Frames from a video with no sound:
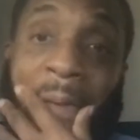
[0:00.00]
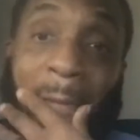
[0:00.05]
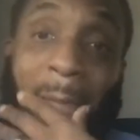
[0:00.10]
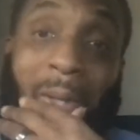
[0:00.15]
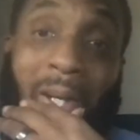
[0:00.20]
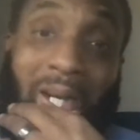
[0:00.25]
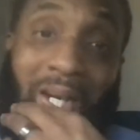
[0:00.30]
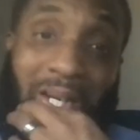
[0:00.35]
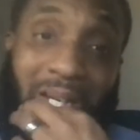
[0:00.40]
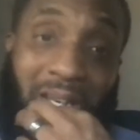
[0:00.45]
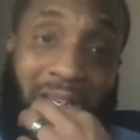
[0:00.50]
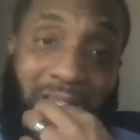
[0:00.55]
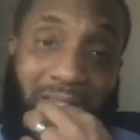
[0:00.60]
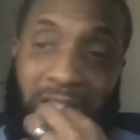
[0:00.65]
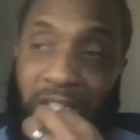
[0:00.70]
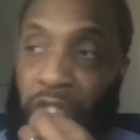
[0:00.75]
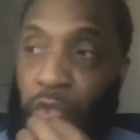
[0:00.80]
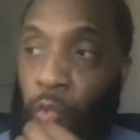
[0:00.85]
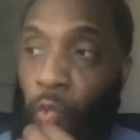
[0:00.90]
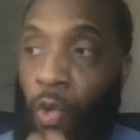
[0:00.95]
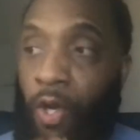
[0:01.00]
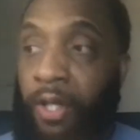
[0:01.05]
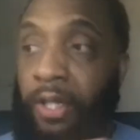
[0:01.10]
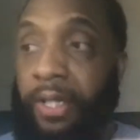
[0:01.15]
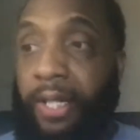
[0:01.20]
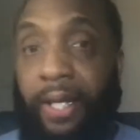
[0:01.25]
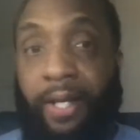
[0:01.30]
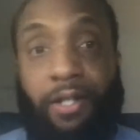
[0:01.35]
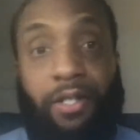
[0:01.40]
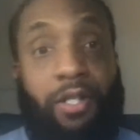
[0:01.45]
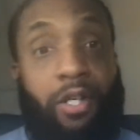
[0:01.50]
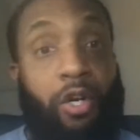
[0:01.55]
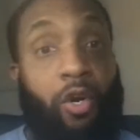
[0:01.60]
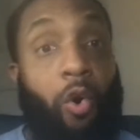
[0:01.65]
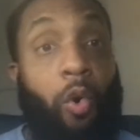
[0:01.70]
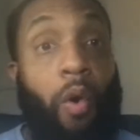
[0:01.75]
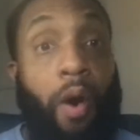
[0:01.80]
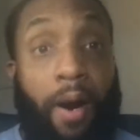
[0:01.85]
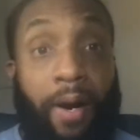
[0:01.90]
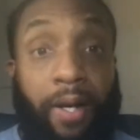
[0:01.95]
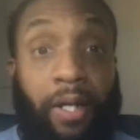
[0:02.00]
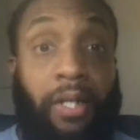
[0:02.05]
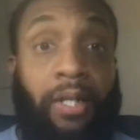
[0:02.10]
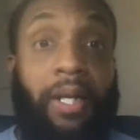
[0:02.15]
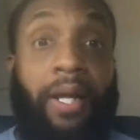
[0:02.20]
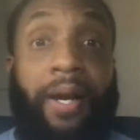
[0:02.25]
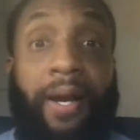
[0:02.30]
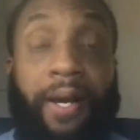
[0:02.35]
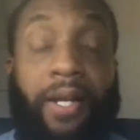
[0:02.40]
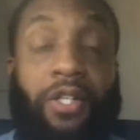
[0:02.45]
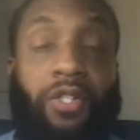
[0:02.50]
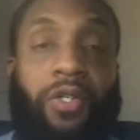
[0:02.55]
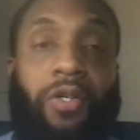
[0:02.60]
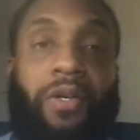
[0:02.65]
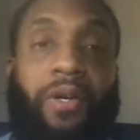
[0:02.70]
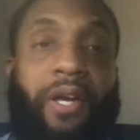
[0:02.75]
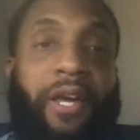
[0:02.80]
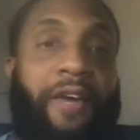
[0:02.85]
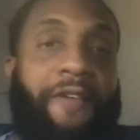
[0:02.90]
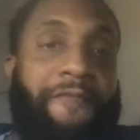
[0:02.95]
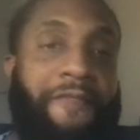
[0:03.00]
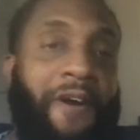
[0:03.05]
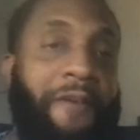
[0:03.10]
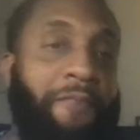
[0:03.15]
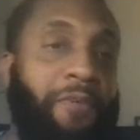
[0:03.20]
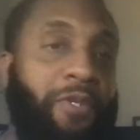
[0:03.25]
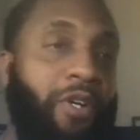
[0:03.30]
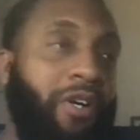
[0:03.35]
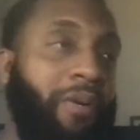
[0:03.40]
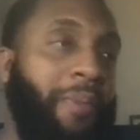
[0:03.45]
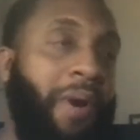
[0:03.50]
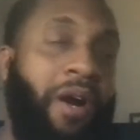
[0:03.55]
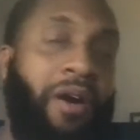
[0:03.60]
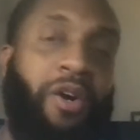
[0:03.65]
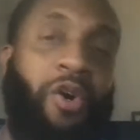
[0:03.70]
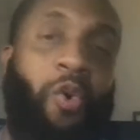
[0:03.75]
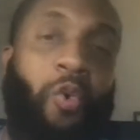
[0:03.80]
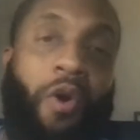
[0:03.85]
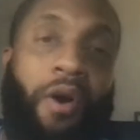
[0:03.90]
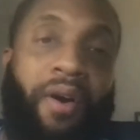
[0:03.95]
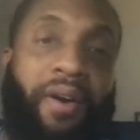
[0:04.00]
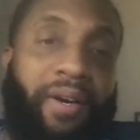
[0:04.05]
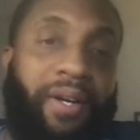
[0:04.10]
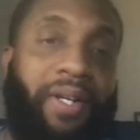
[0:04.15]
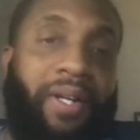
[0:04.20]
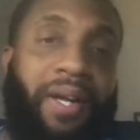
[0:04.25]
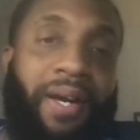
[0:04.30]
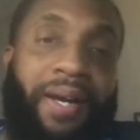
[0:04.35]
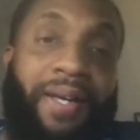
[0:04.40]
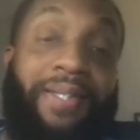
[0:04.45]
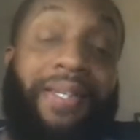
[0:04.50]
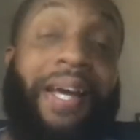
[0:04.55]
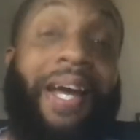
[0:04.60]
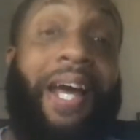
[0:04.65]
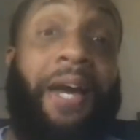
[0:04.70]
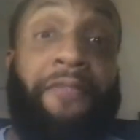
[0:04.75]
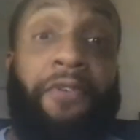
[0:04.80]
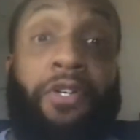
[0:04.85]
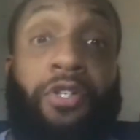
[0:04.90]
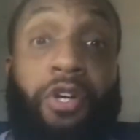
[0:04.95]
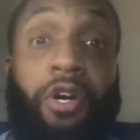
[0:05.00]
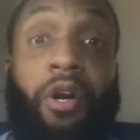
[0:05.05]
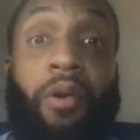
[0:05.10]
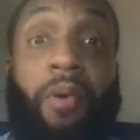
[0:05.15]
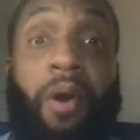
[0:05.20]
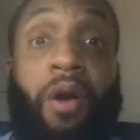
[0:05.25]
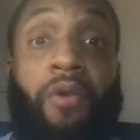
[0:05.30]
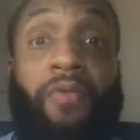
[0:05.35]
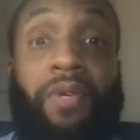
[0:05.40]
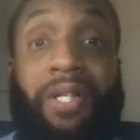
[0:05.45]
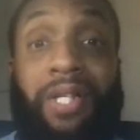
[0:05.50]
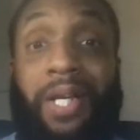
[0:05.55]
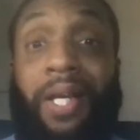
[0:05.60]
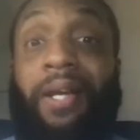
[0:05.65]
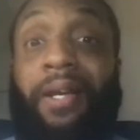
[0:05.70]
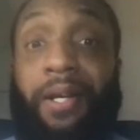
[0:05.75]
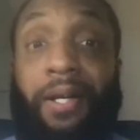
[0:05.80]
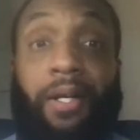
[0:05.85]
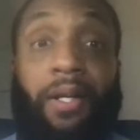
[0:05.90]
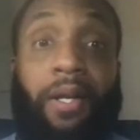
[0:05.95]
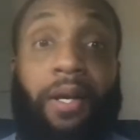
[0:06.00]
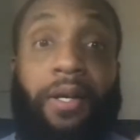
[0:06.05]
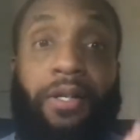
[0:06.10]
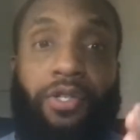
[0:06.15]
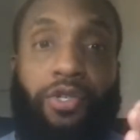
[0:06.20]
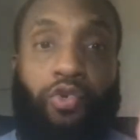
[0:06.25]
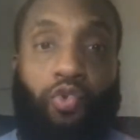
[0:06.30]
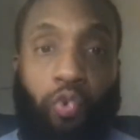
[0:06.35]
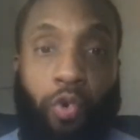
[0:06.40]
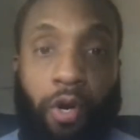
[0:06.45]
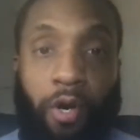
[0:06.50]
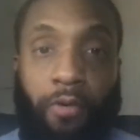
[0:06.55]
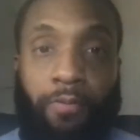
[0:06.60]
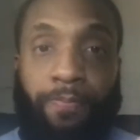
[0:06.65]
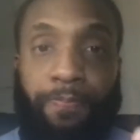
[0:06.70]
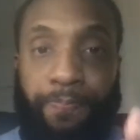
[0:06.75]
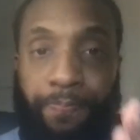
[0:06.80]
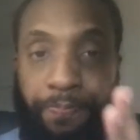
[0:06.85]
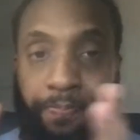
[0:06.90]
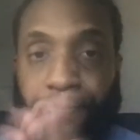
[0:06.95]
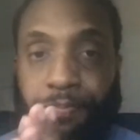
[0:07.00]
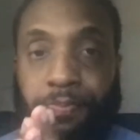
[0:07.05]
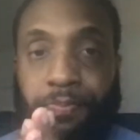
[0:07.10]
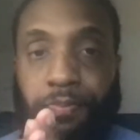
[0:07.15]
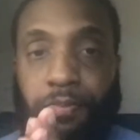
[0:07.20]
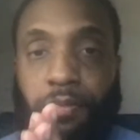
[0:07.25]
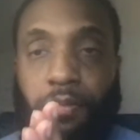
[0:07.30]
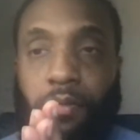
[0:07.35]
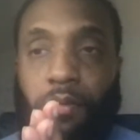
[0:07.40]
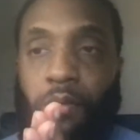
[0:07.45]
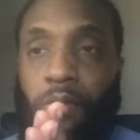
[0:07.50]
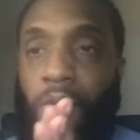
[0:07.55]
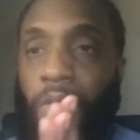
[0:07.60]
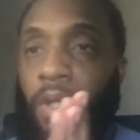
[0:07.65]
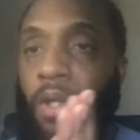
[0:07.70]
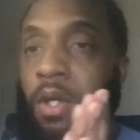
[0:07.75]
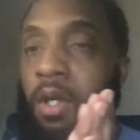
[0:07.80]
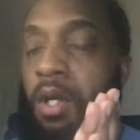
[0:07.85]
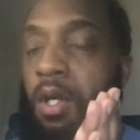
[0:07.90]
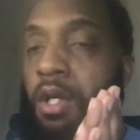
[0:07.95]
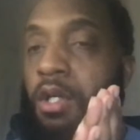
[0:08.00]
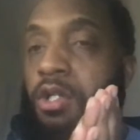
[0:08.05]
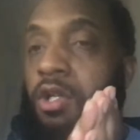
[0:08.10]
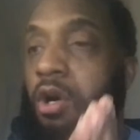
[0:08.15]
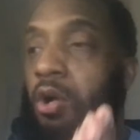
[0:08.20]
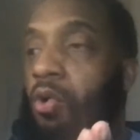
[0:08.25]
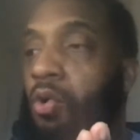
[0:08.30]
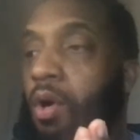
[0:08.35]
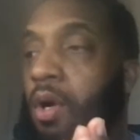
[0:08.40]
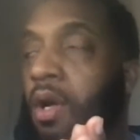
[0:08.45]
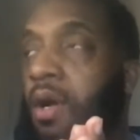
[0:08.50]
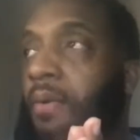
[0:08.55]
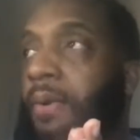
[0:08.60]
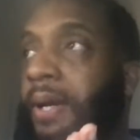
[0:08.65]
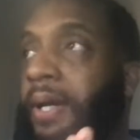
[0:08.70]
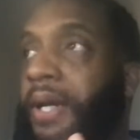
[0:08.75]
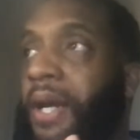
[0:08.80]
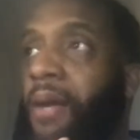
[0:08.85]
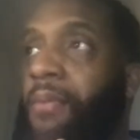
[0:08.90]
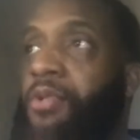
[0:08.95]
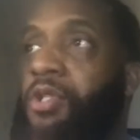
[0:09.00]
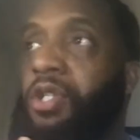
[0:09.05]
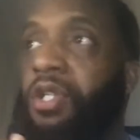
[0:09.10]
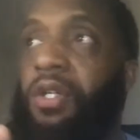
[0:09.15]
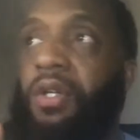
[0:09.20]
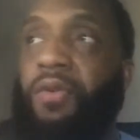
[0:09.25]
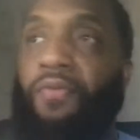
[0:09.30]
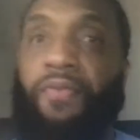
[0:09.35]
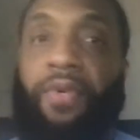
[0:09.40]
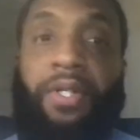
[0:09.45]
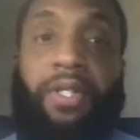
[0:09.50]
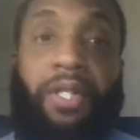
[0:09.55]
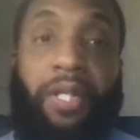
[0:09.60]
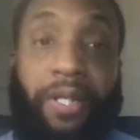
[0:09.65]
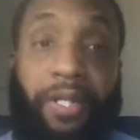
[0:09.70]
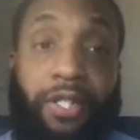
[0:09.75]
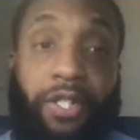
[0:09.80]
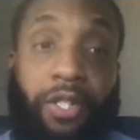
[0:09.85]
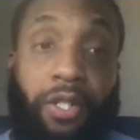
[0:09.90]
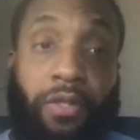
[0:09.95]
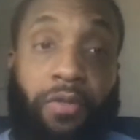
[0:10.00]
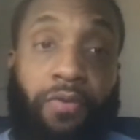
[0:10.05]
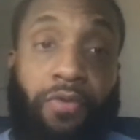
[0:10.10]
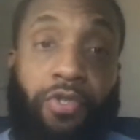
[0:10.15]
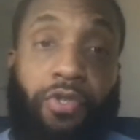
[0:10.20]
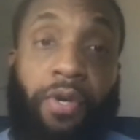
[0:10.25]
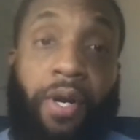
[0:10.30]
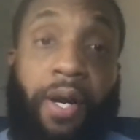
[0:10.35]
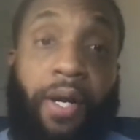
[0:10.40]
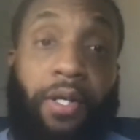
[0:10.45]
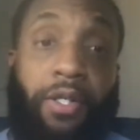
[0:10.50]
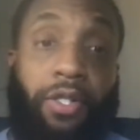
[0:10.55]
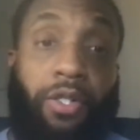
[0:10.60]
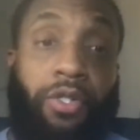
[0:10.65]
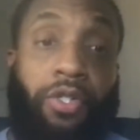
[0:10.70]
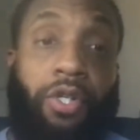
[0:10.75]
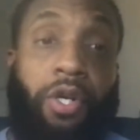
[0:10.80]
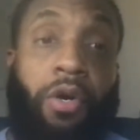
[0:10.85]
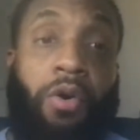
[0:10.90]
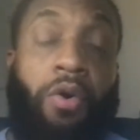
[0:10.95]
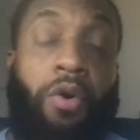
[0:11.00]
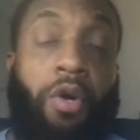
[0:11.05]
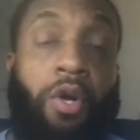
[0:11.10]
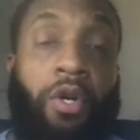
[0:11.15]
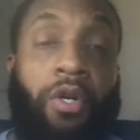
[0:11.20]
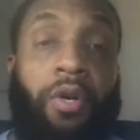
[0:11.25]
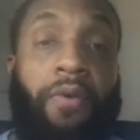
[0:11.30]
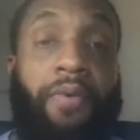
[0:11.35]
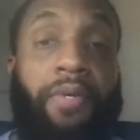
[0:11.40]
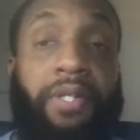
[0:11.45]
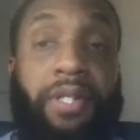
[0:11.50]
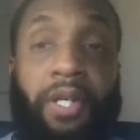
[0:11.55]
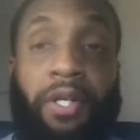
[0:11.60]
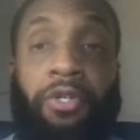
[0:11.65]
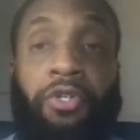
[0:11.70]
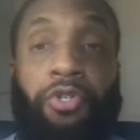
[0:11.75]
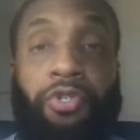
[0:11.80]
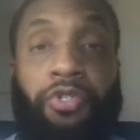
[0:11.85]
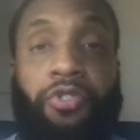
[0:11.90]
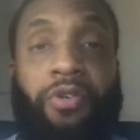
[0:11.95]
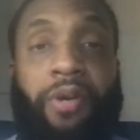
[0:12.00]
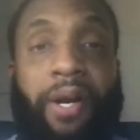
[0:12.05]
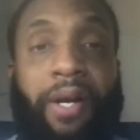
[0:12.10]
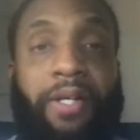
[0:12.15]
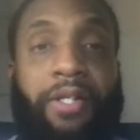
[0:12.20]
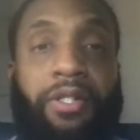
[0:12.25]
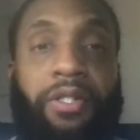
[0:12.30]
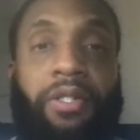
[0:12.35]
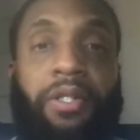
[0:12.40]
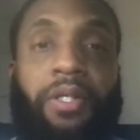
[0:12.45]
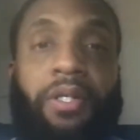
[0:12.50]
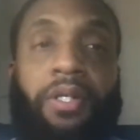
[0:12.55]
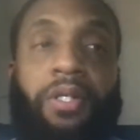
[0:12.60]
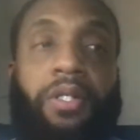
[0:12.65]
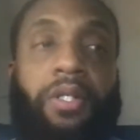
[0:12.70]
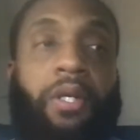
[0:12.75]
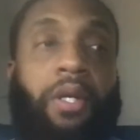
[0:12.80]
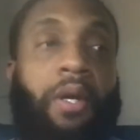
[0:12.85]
Because it's one thing to acquire clients, but if I'm talking about acquiring clients, I have to talk about retaining clients as well. So, when it comes to retention strategy, so the retention strategy is,